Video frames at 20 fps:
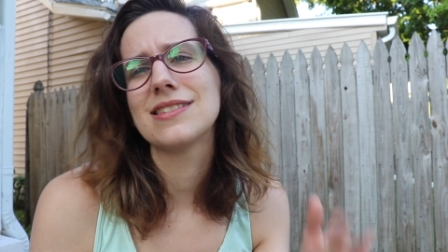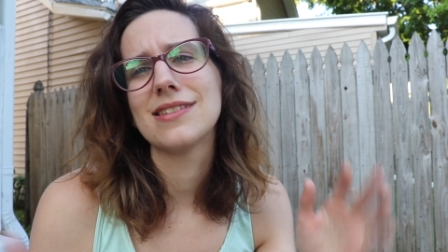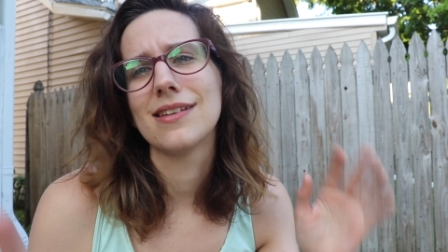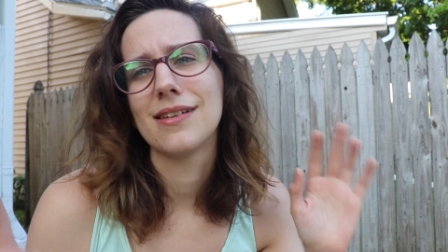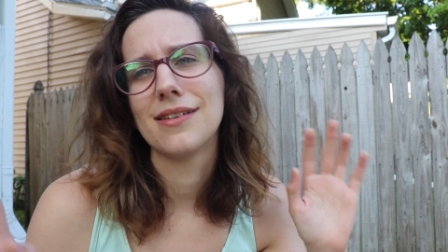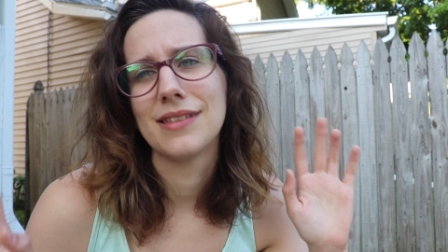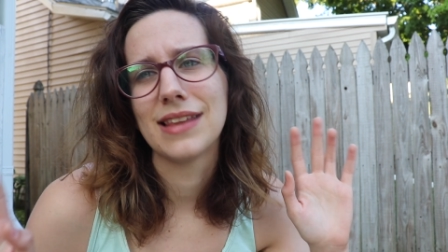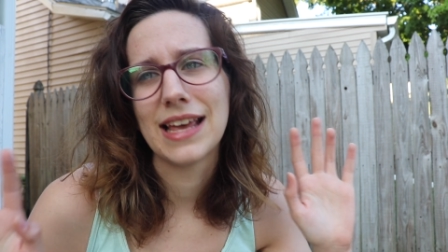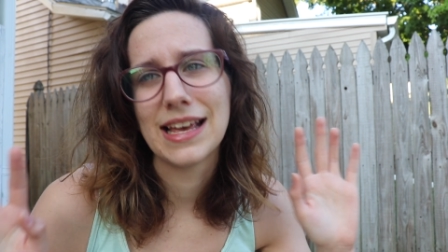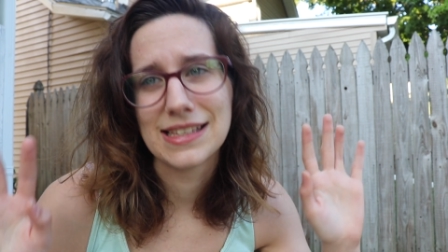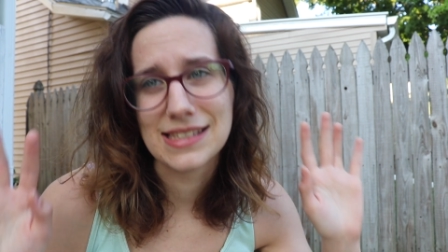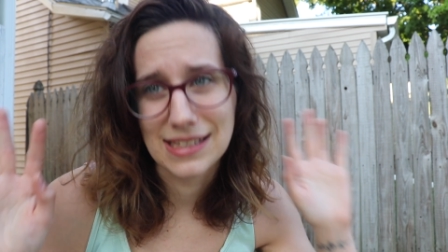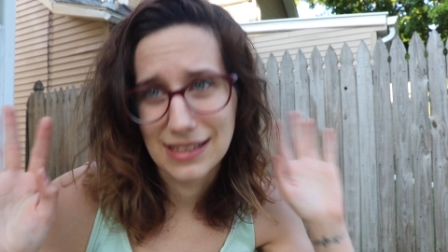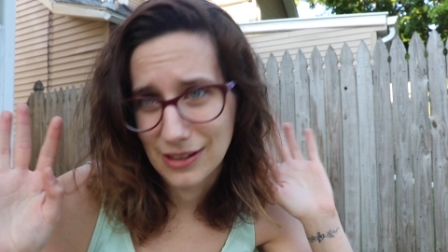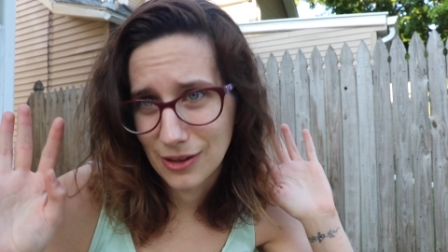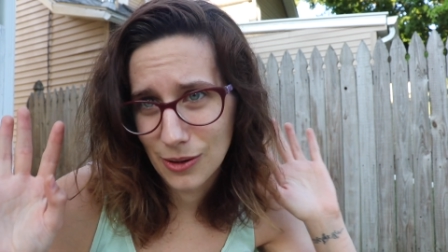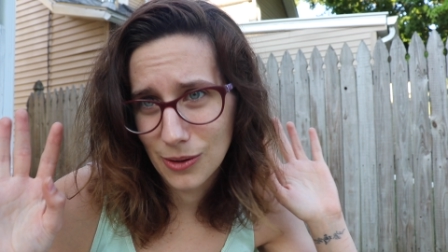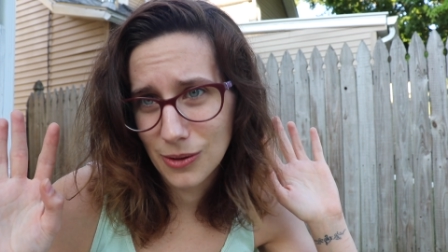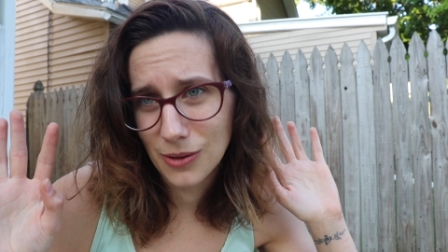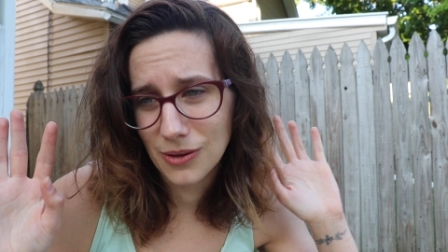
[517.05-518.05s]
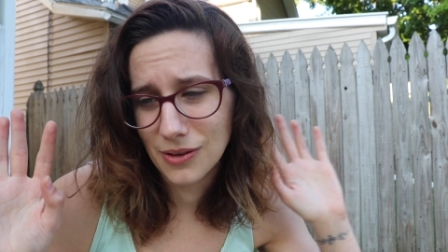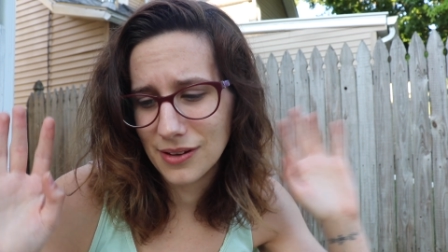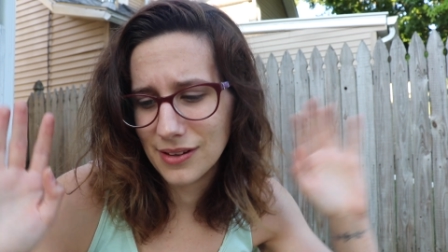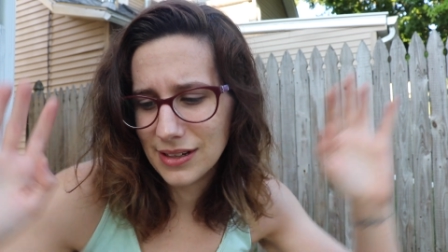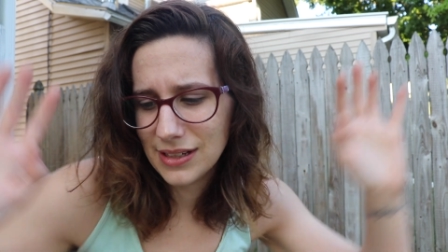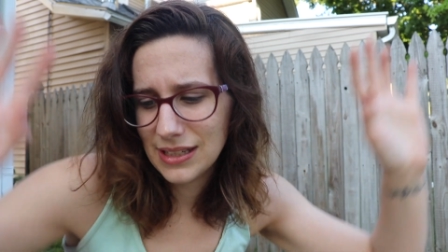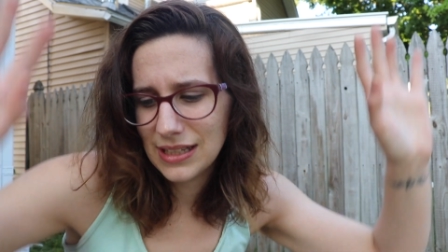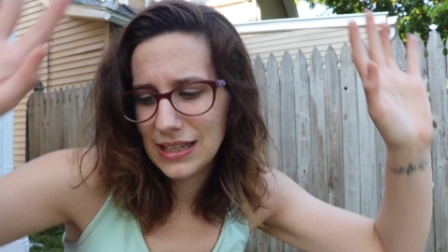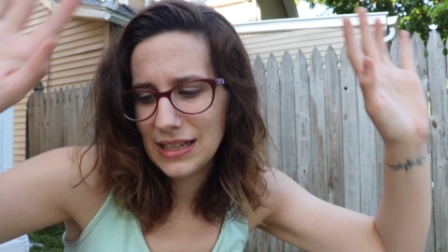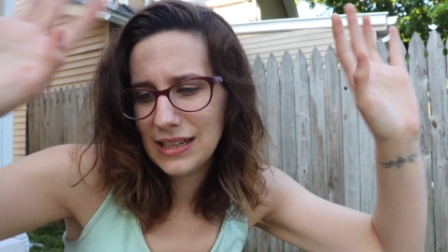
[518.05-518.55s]
So that's a
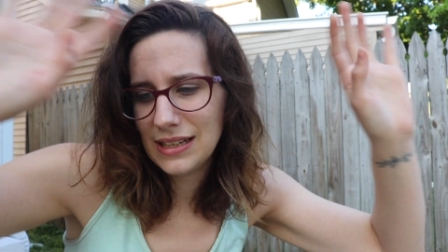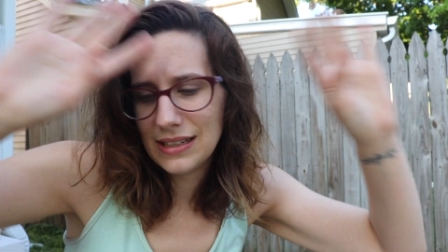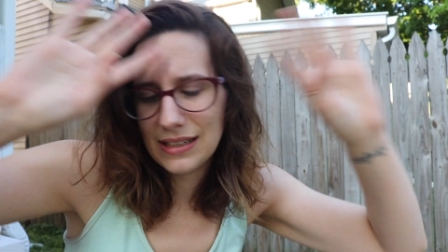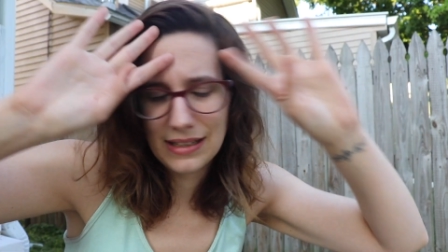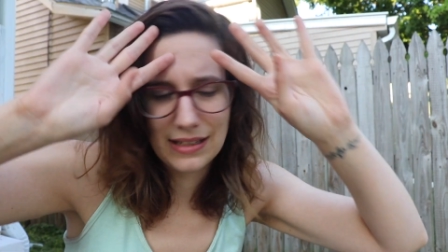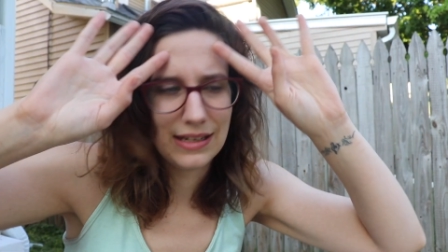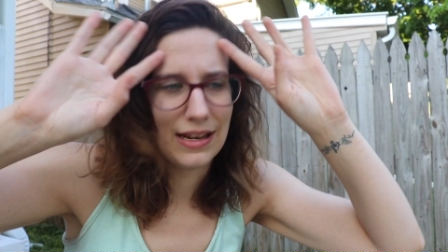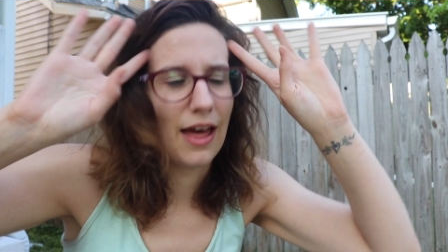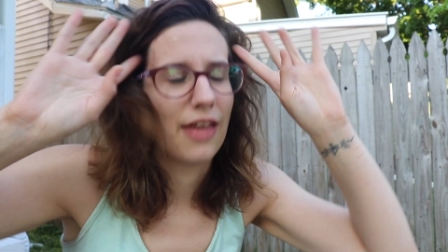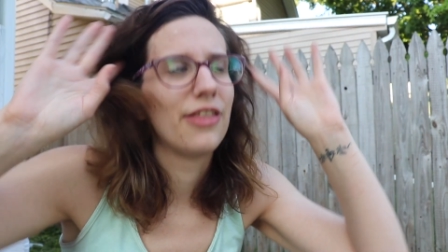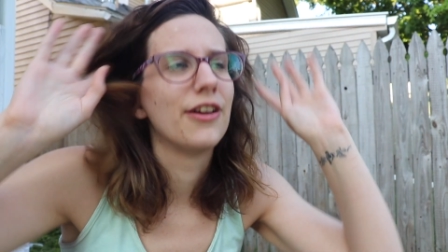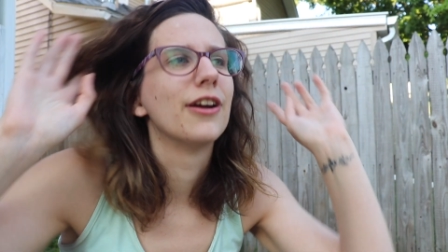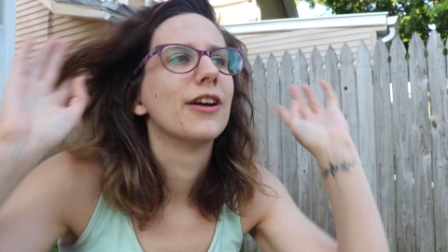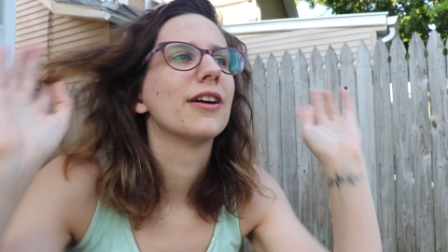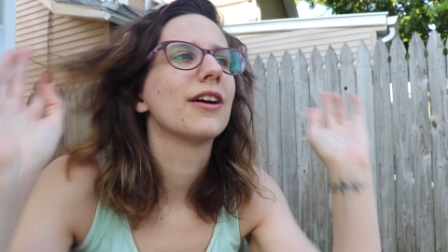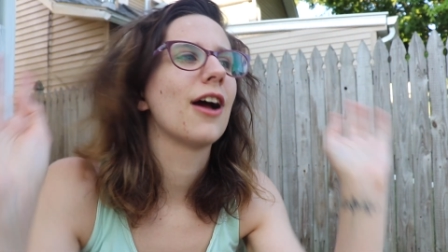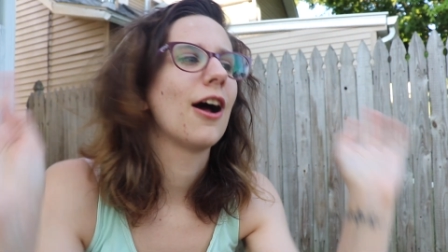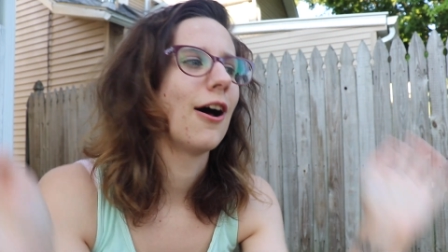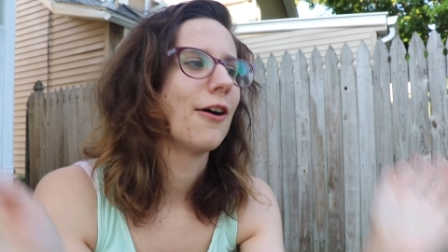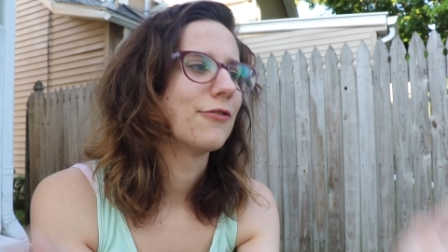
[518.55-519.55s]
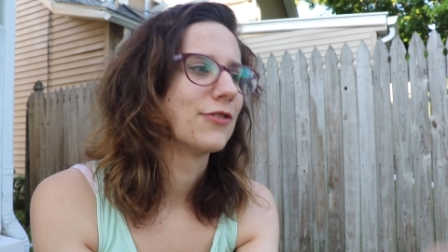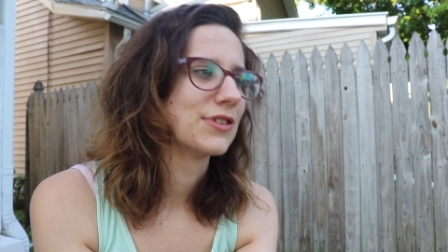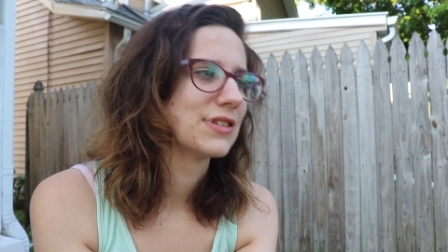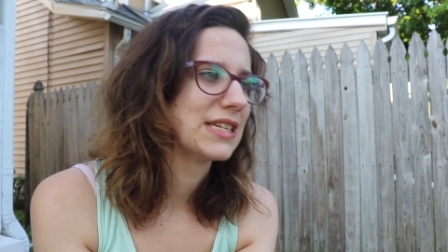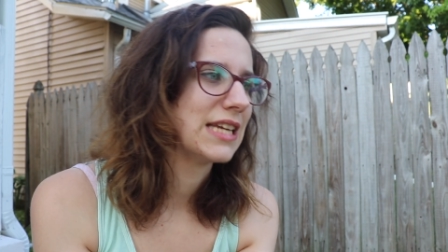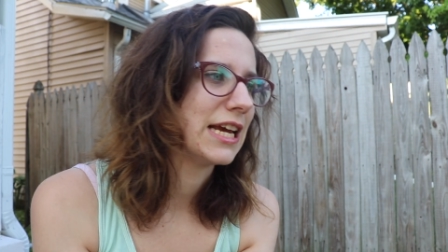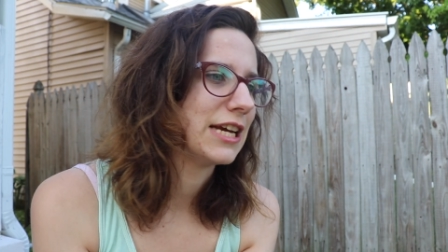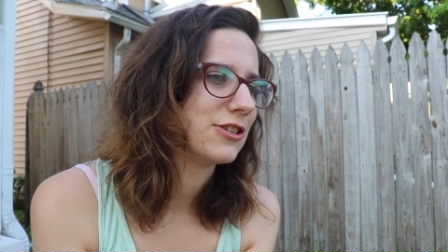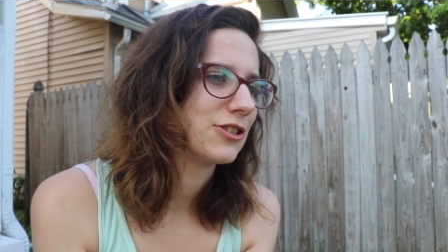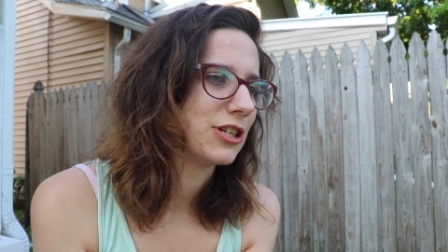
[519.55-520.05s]
whole another
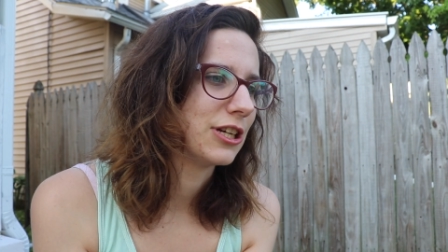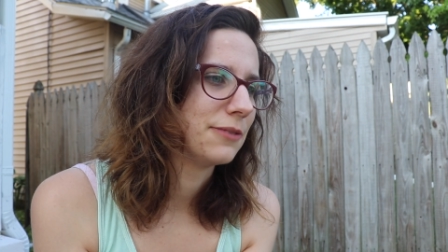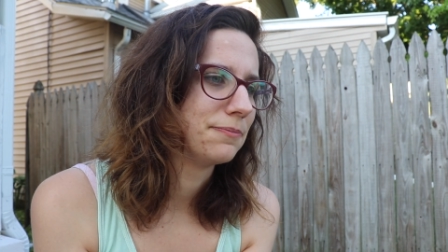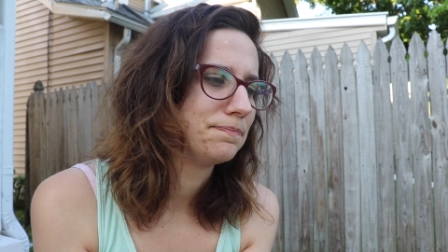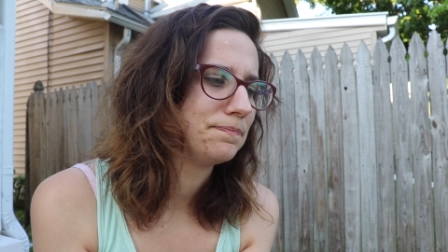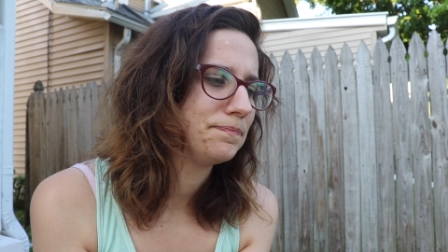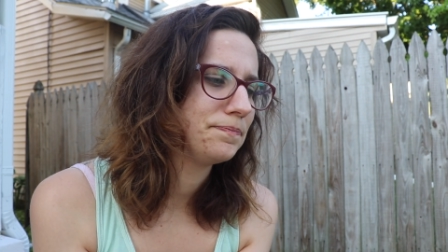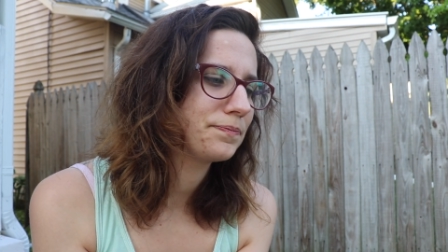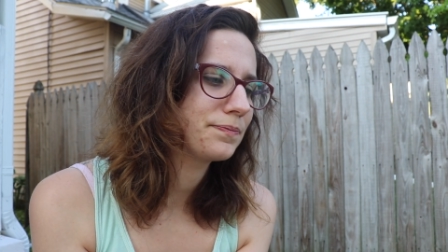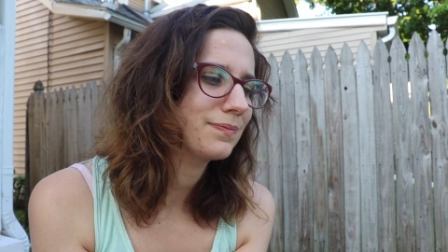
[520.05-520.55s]
conversation.